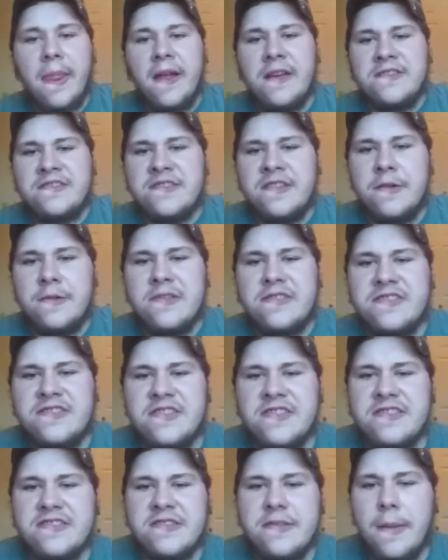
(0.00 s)
So
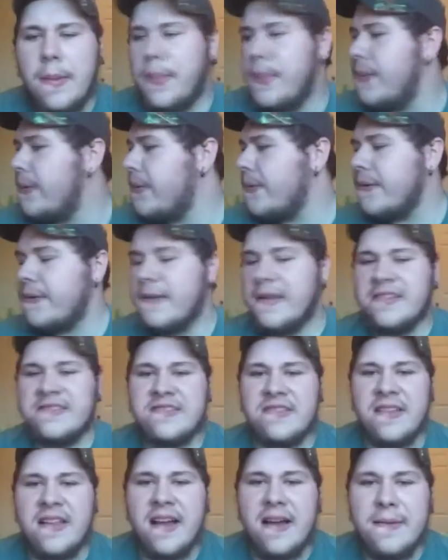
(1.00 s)
it's
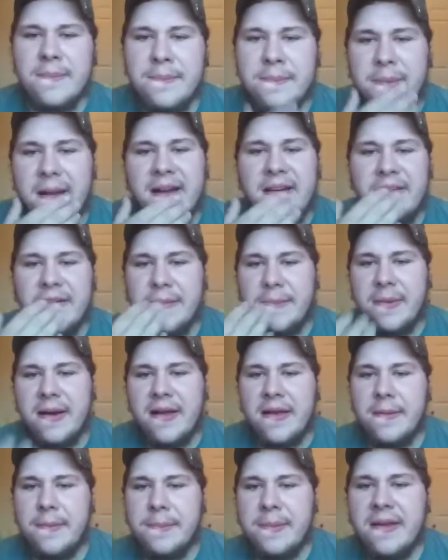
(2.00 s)
a lot better in
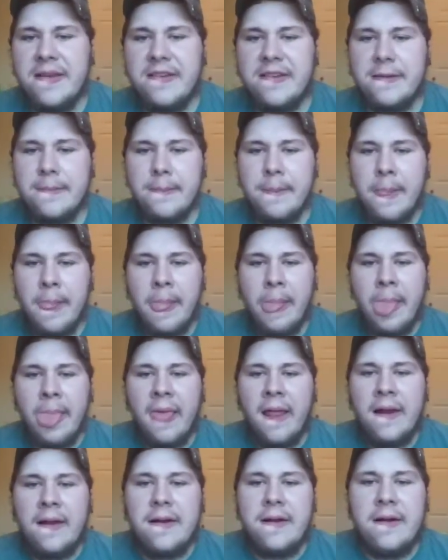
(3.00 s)
my opinion.
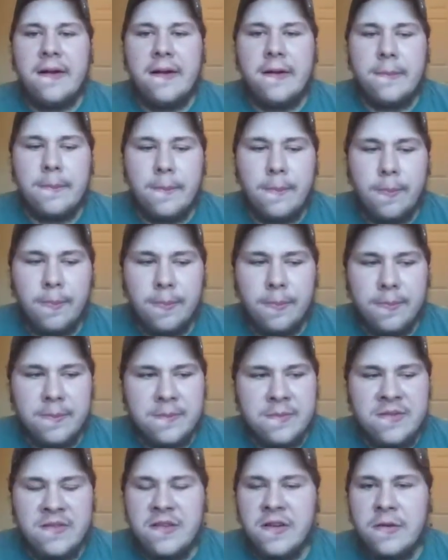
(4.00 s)

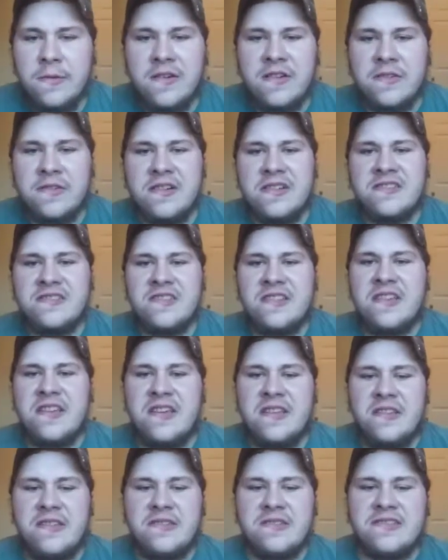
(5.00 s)
With
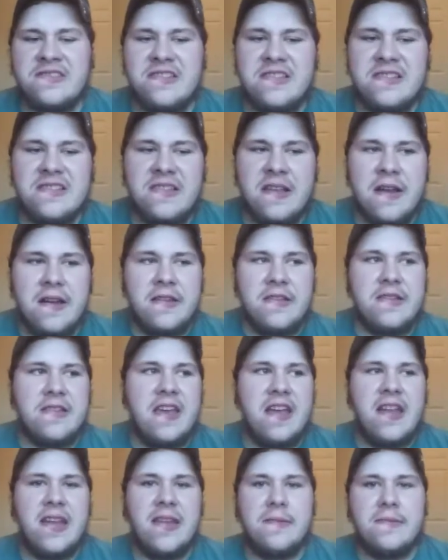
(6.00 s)
Grizzly, you sit there, you
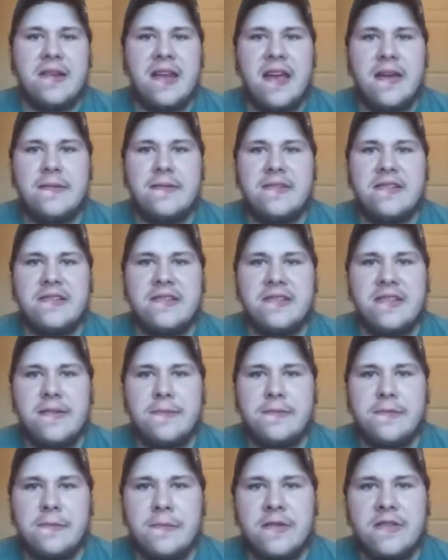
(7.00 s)
can't even have it in your
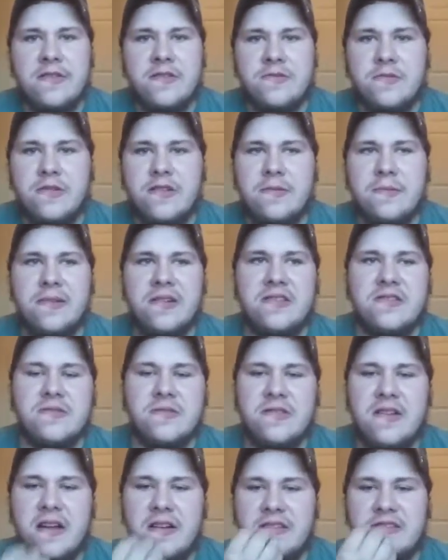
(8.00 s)
lip for more than 20 minutes
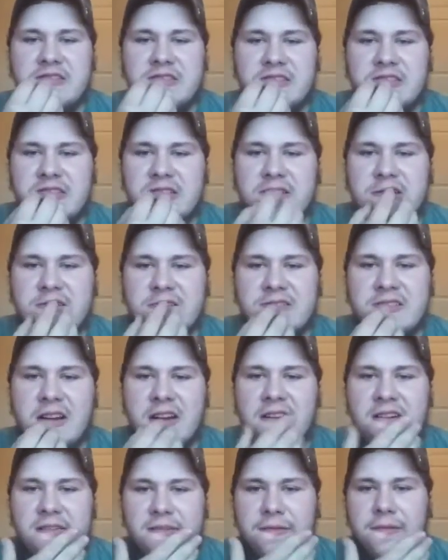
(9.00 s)
without it just,
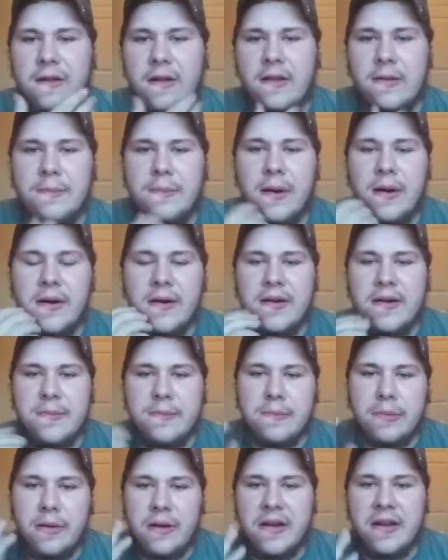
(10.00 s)
starting to fall apart
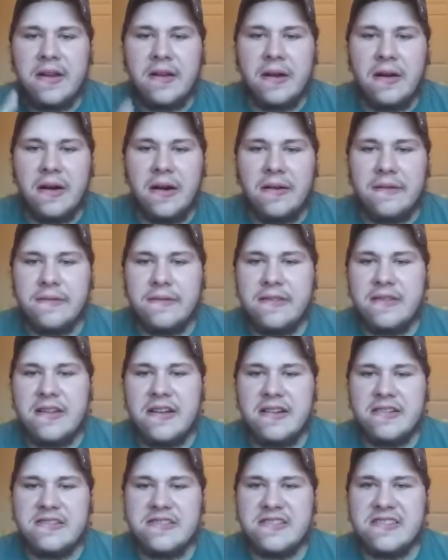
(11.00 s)
and break off, and
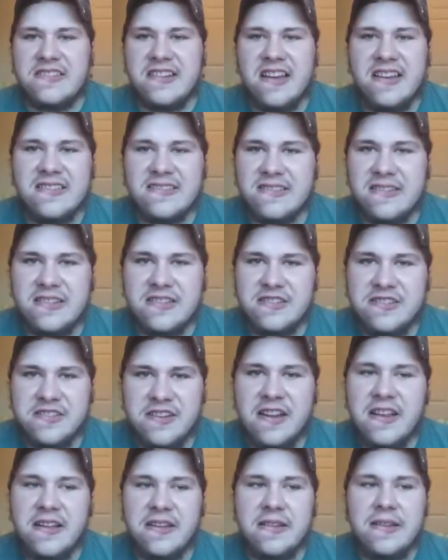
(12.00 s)
then it just tastes like
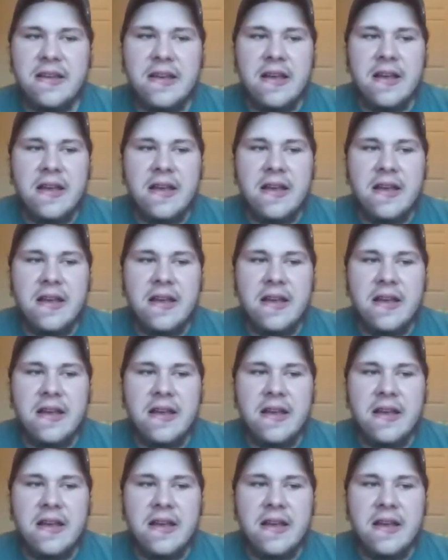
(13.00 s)
shit.